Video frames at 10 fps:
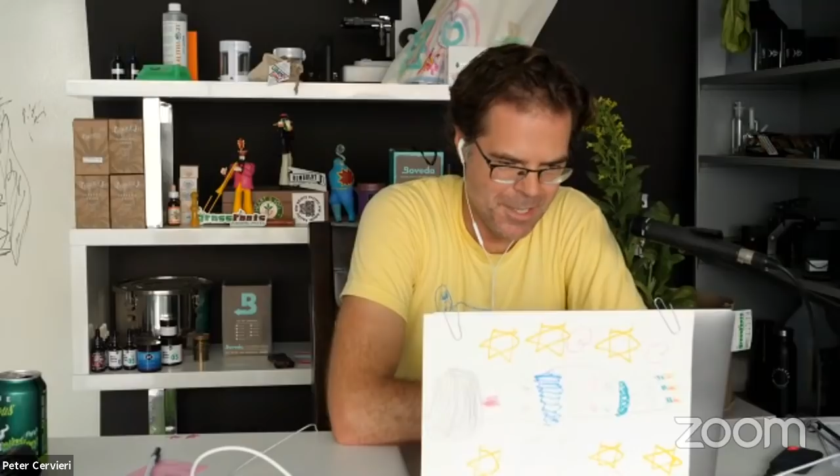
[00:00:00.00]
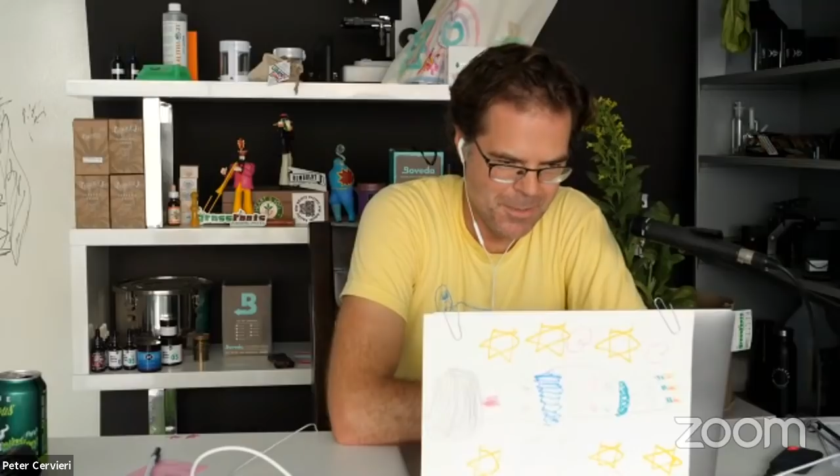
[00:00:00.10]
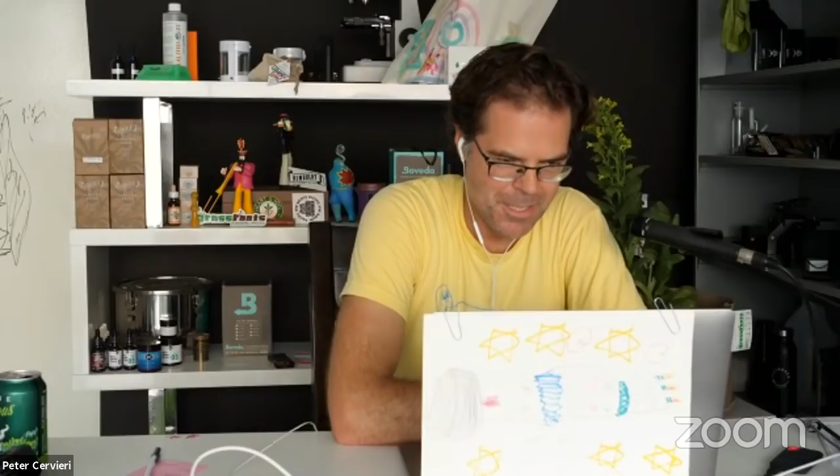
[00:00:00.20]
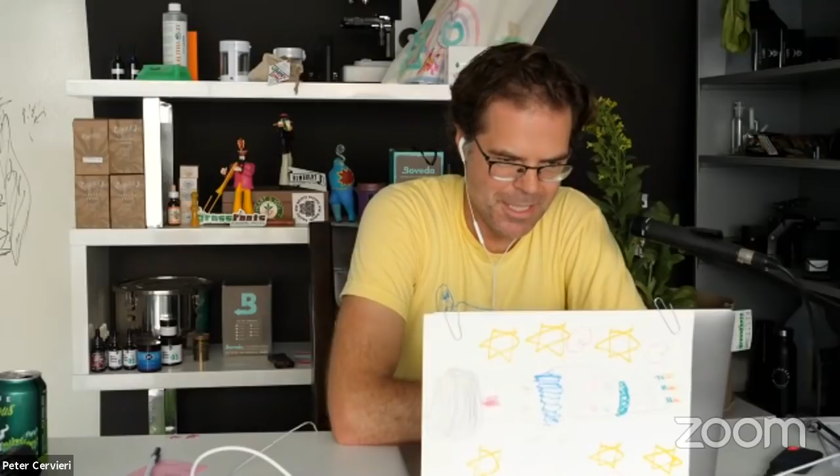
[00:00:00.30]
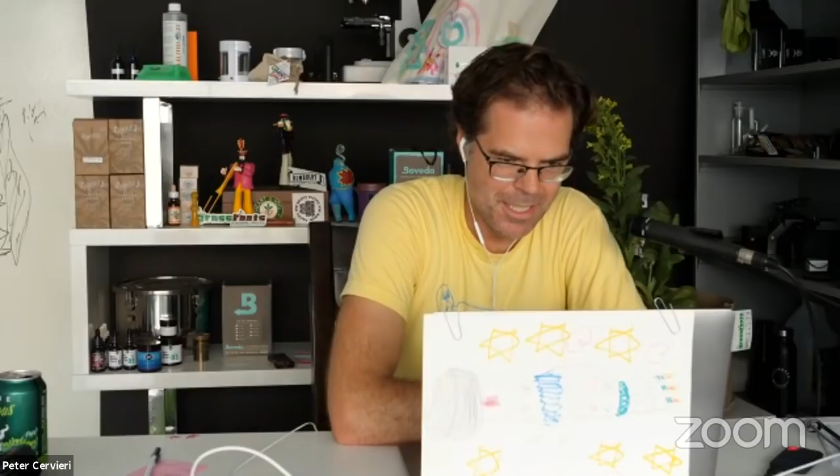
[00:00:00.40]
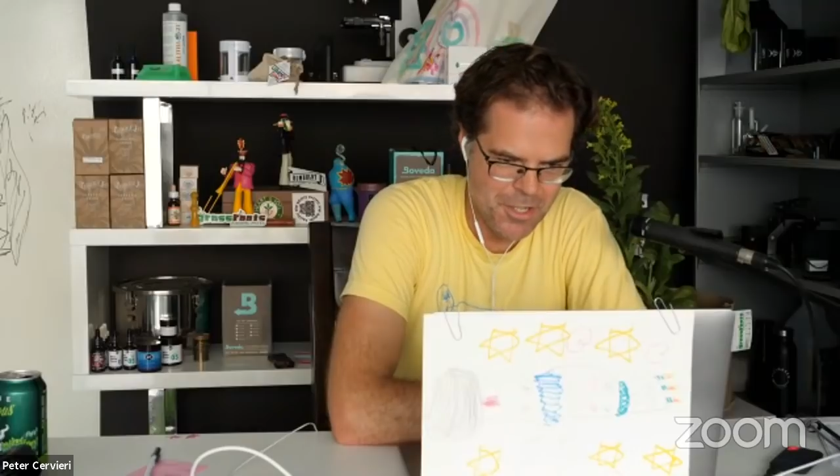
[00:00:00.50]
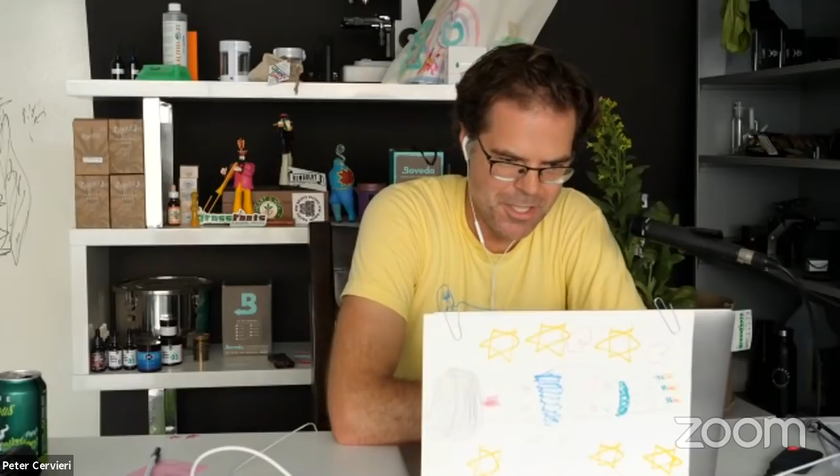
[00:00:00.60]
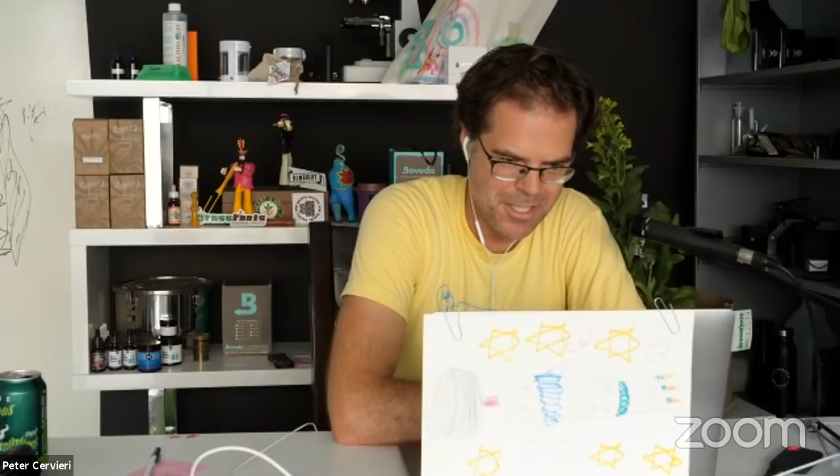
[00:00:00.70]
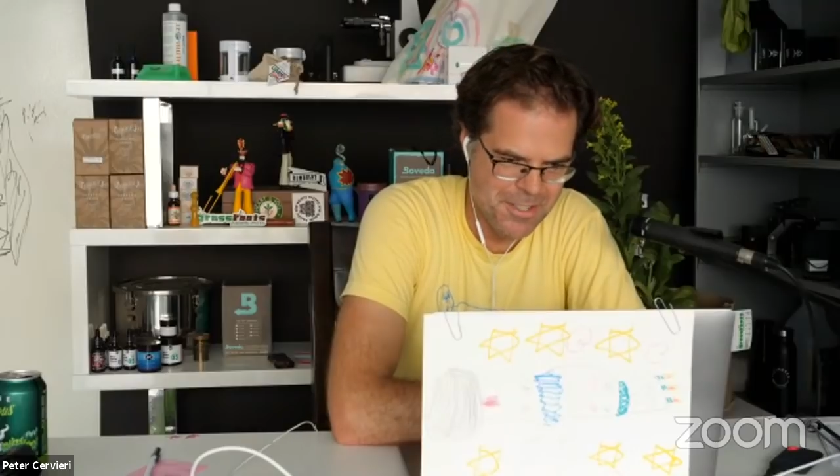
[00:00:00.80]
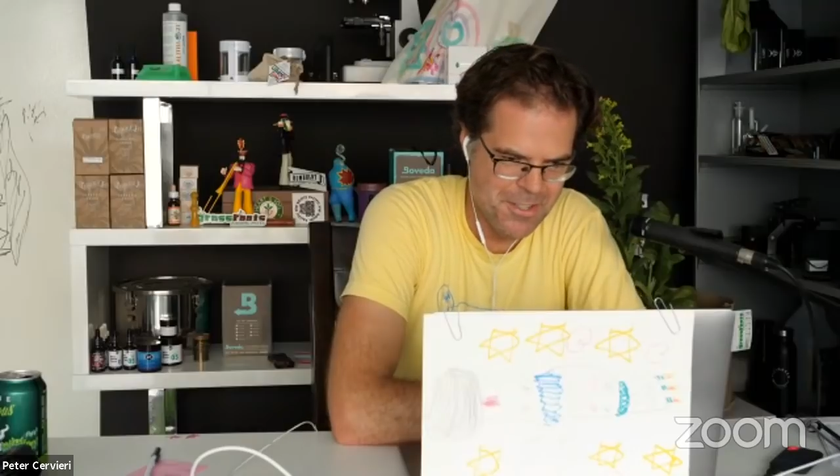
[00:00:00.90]
with
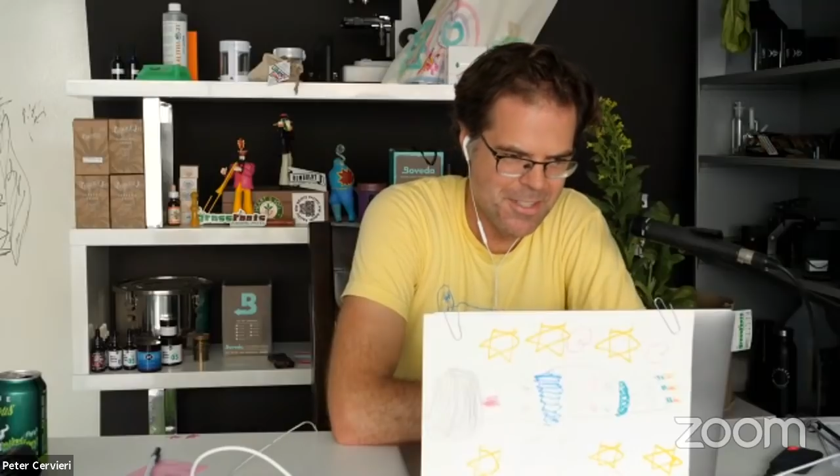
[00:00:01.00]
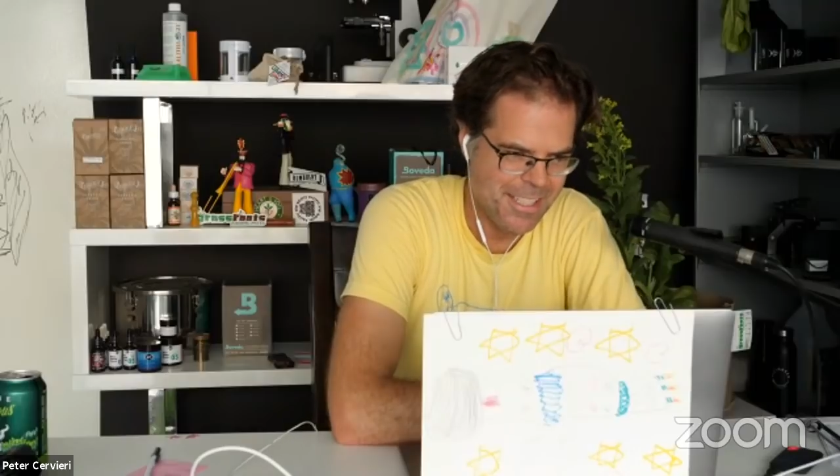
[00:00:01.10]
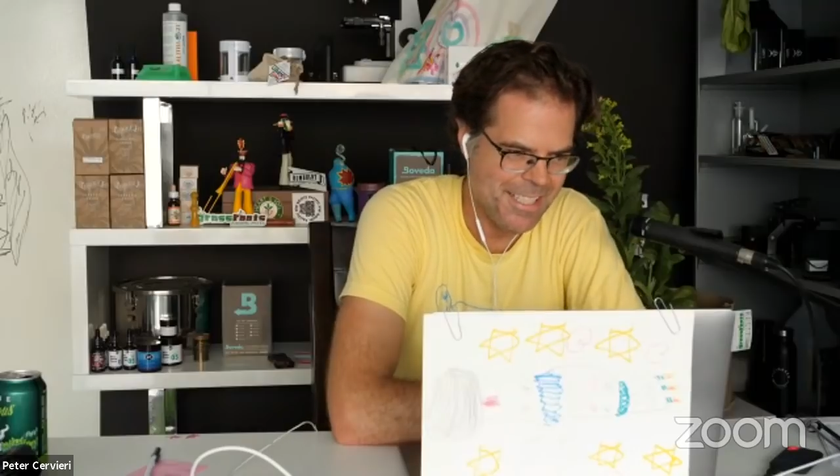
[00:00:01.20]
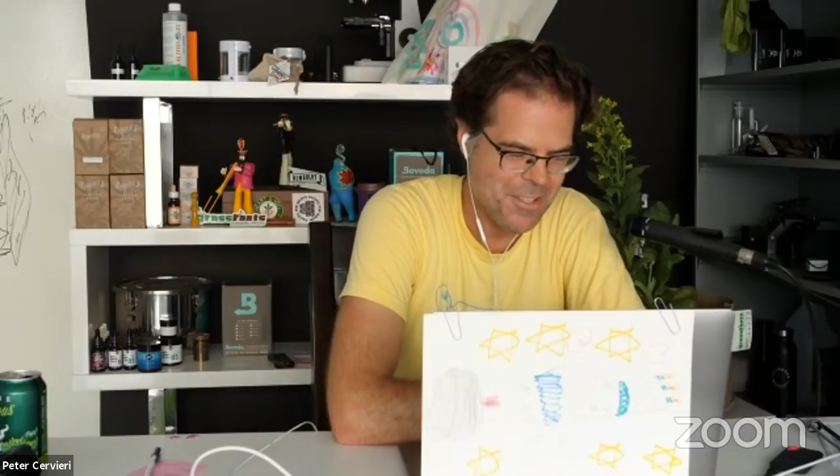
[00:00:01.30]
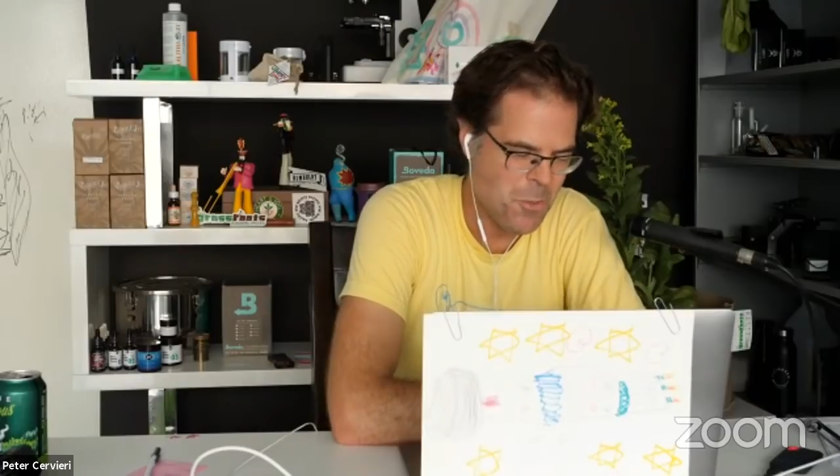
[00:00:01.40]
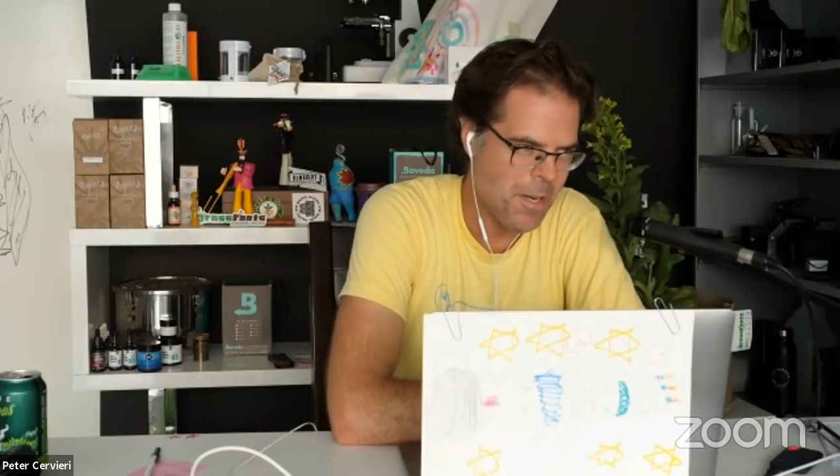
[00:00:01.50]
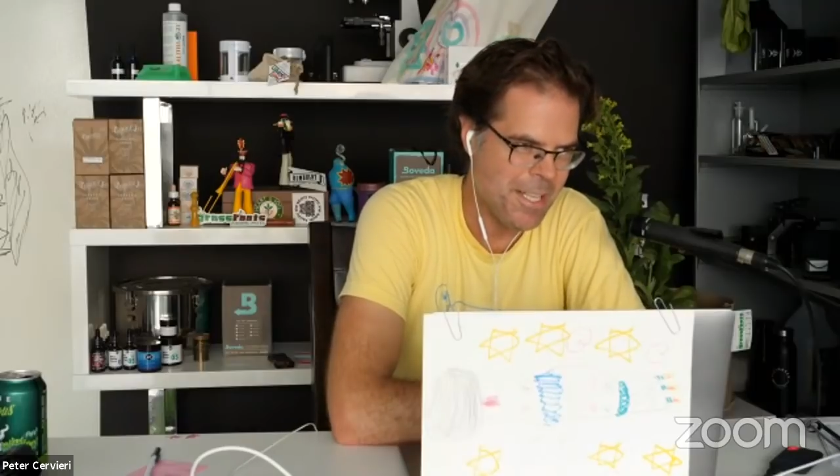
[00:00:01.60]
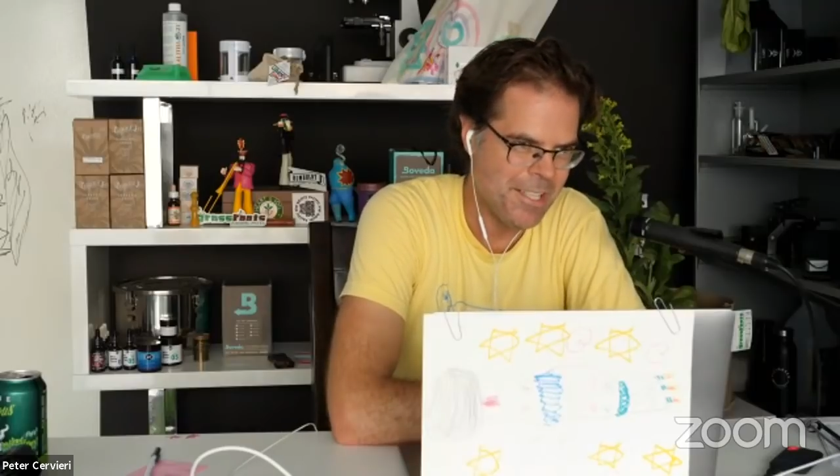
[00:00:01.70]
120